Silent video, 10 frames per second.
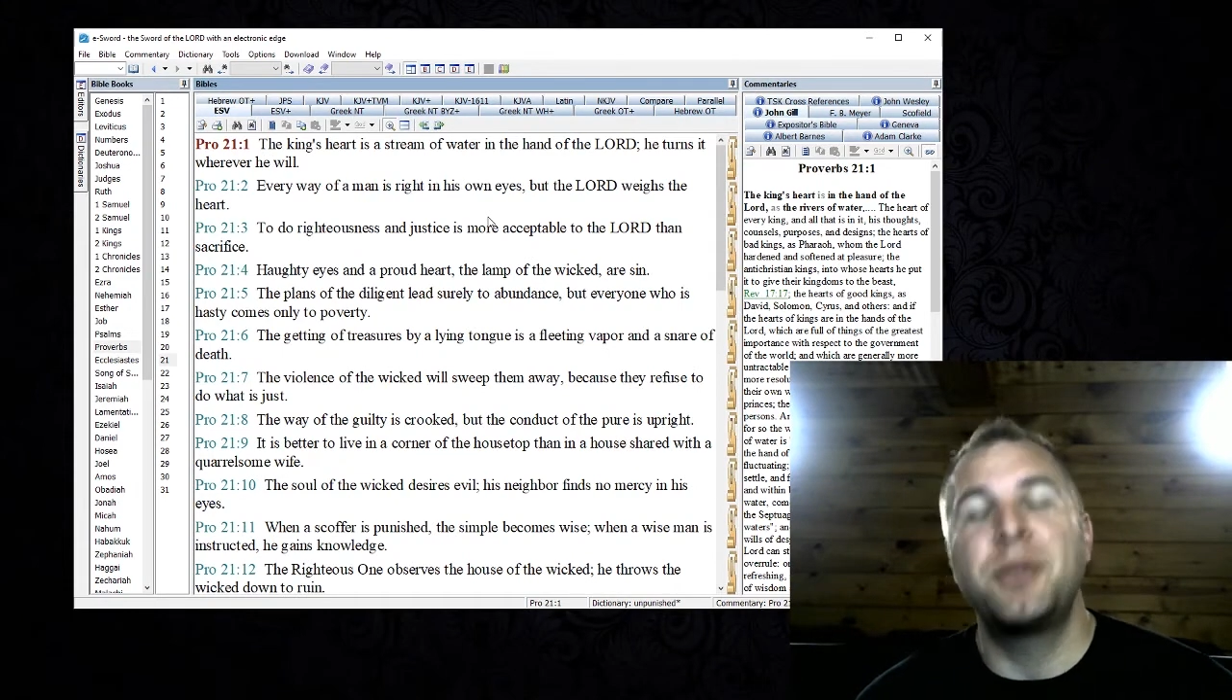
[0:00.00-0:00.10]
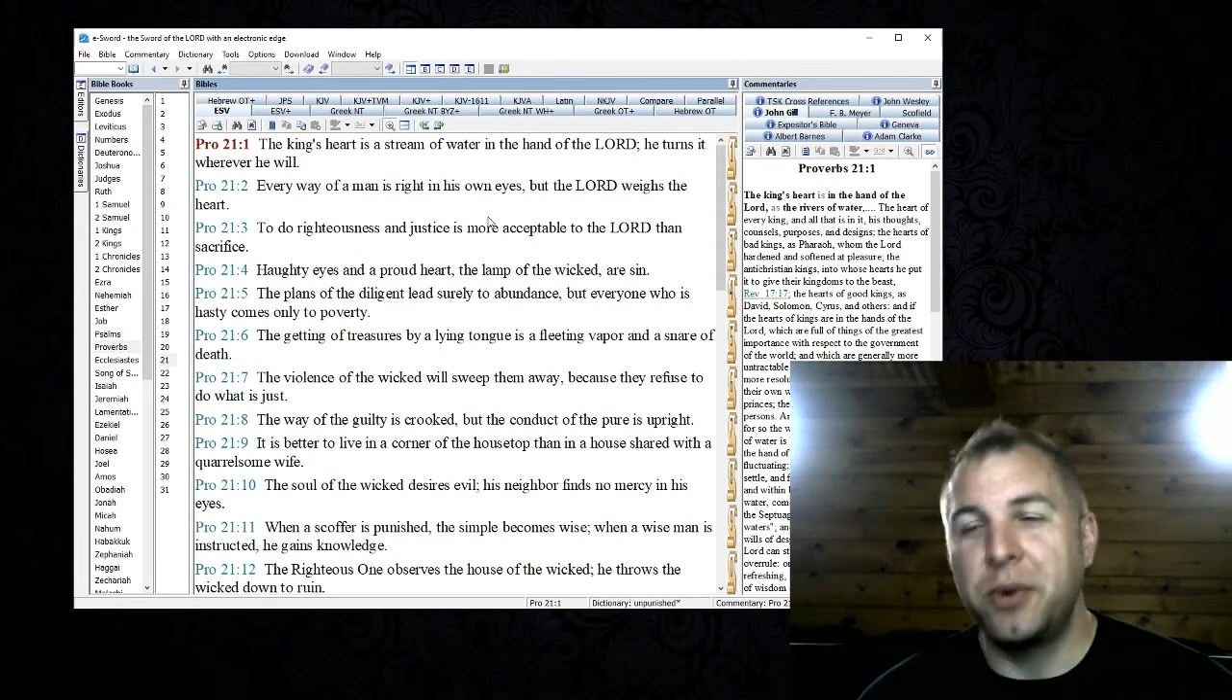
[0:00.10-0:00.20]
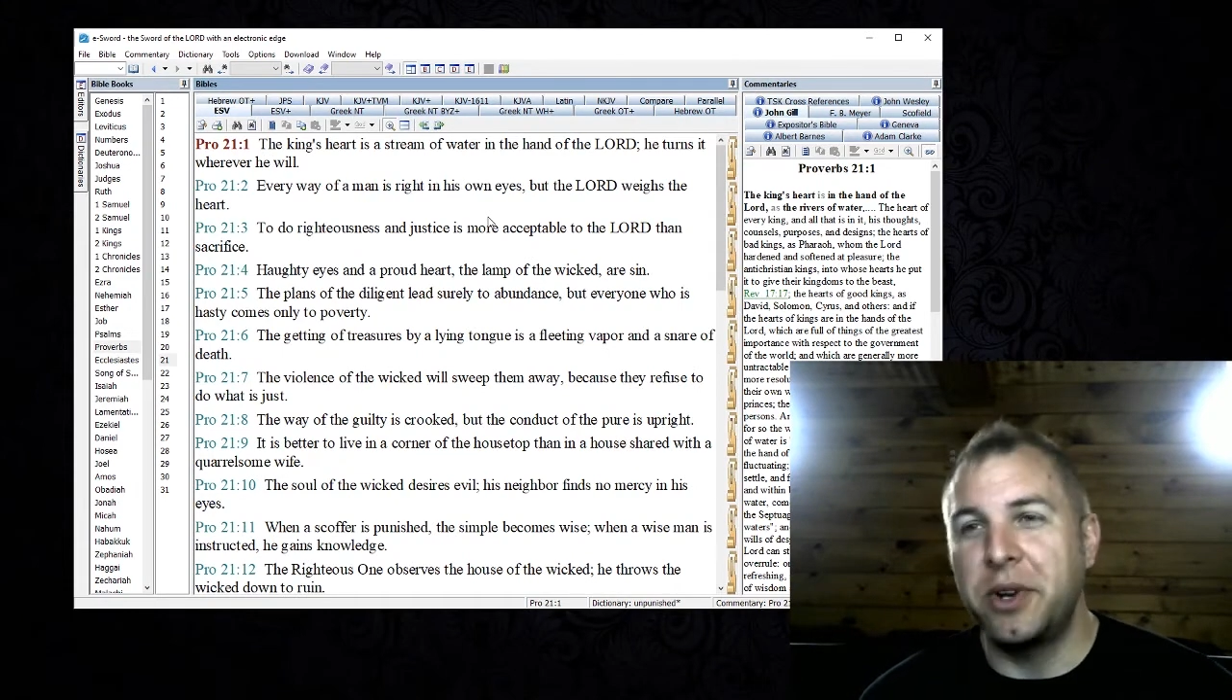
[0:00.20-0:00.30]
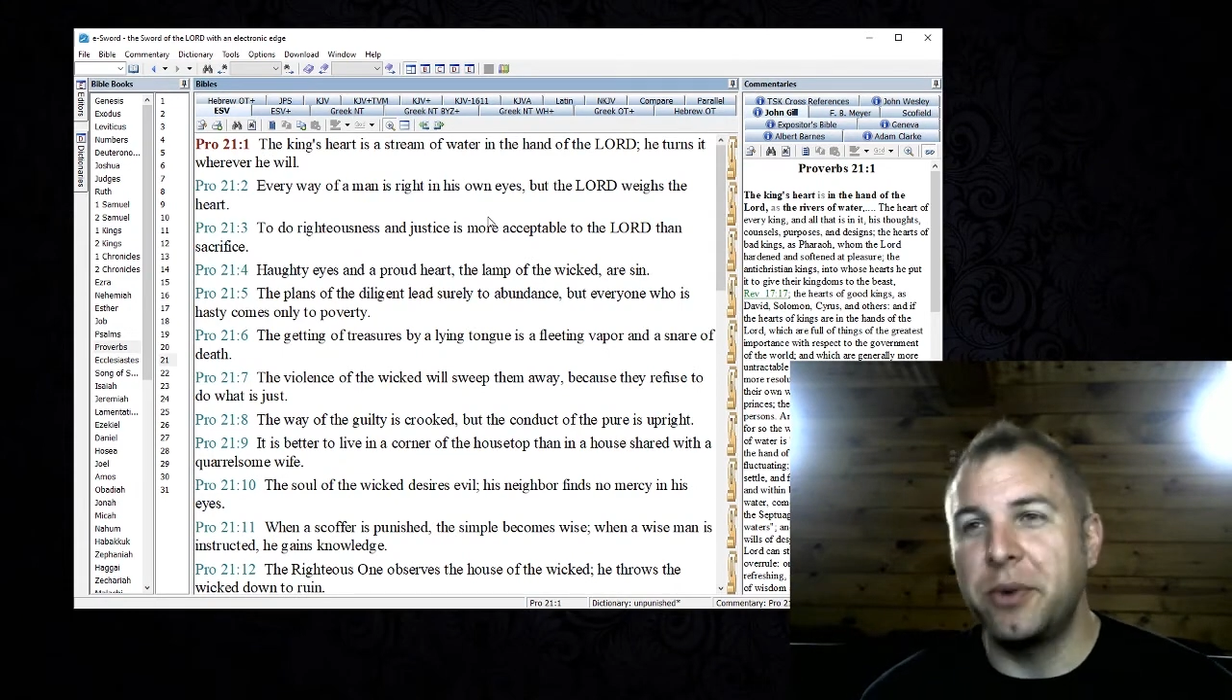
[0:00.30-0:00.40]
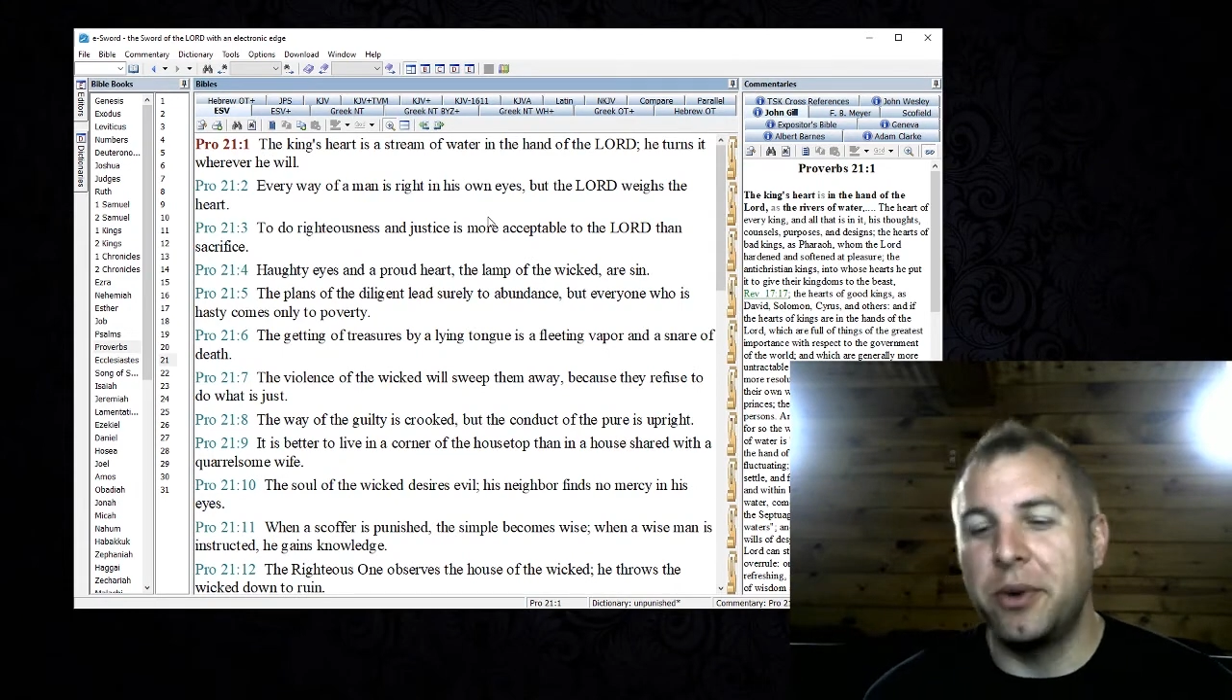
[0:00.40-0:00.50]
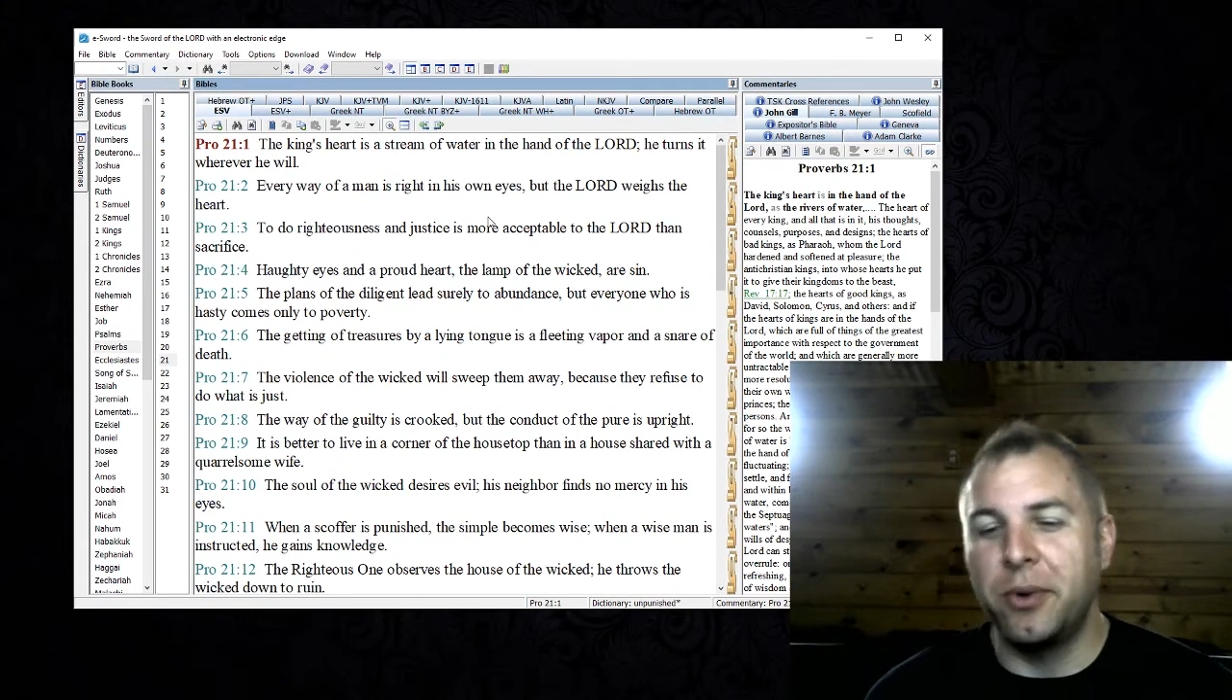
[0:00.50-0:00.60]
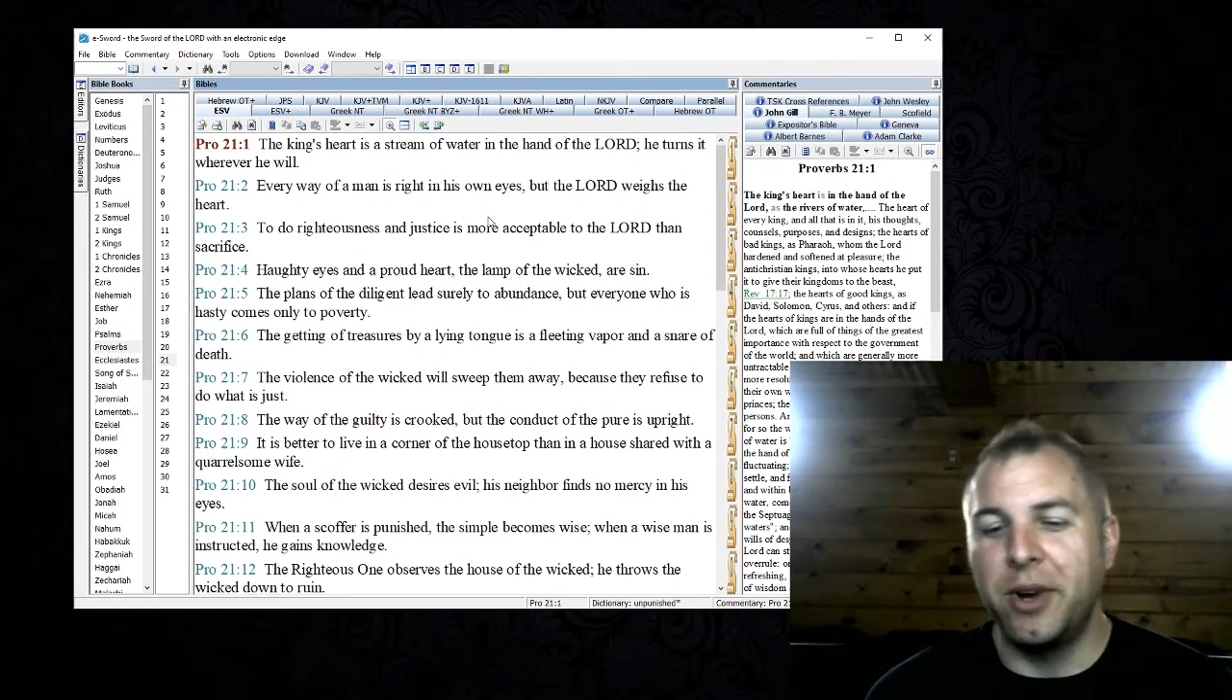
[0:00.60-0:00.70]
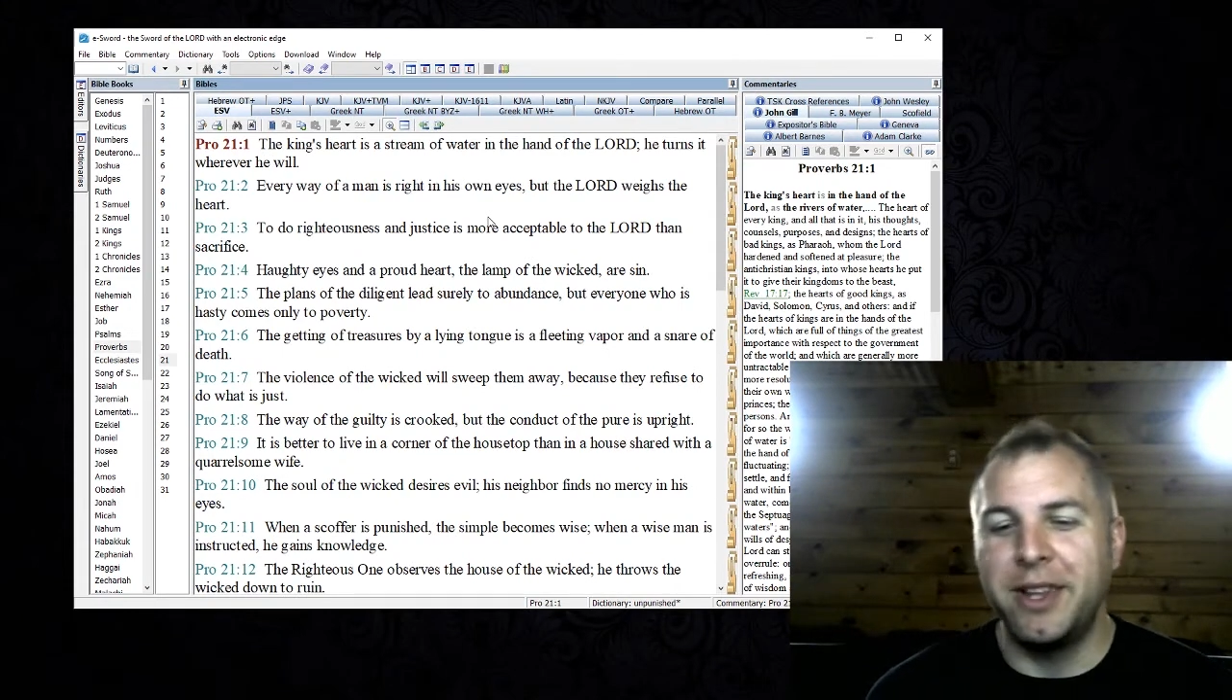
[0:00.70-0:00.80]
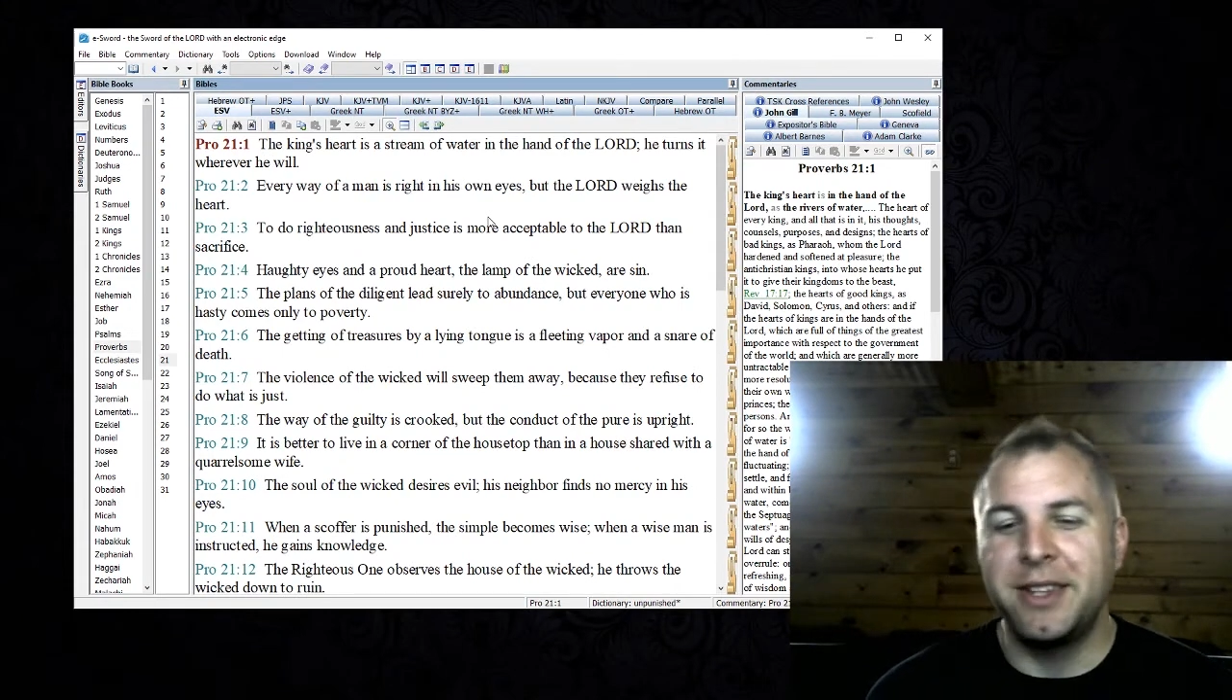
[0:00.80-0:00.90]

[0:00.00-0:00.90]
21:1.